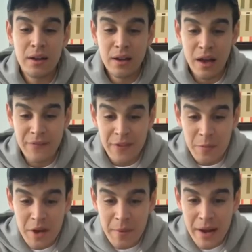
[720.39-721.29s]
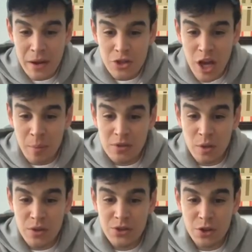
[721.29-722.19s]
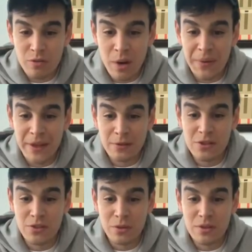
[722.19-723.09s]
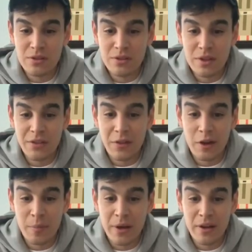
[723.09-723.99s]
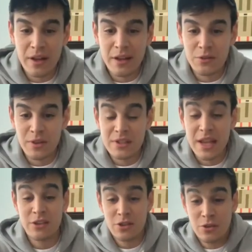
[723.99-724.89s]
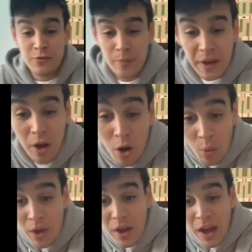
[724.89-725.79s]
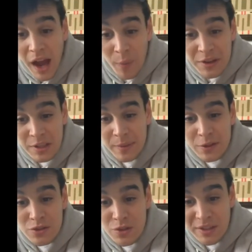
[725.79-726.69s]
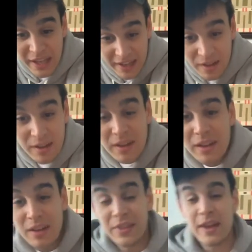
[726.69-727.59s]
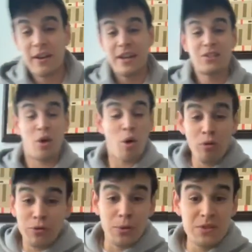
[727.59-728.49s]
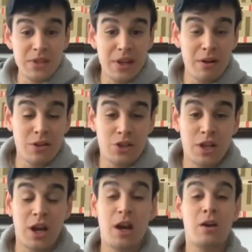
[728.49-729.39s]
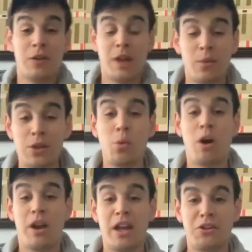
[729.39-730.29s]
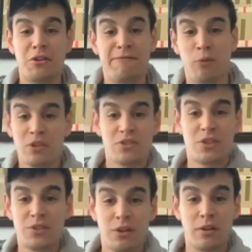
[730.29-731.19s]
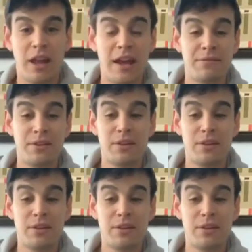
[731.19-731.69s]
found the bit about how shoppers always turn right when they enter stores. I thought about it, and it's actually true for me. Oh, I want to talk about this, Jordana. There is a Whole Foods here in Chicago that when you walk in, you're forced to turn left.